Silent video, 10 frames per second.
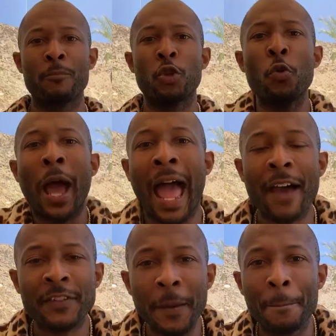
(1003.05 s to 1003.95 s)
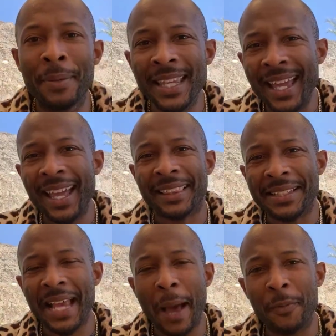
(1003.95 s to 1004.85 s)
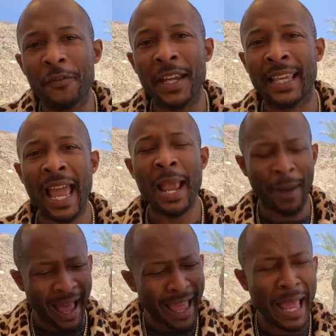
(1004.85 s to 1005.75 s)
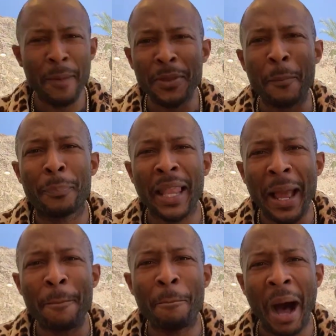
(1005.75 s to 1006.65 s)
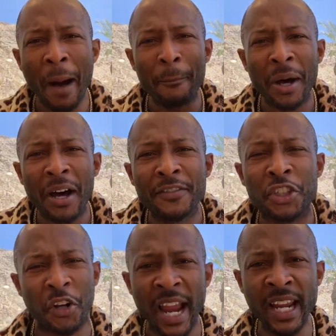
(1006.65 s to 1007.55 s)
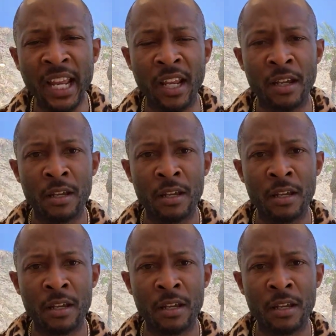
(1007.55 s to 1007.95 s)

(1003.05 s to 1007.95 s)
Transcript: You have to be at the top of your game. I am the Black Mamba of trading.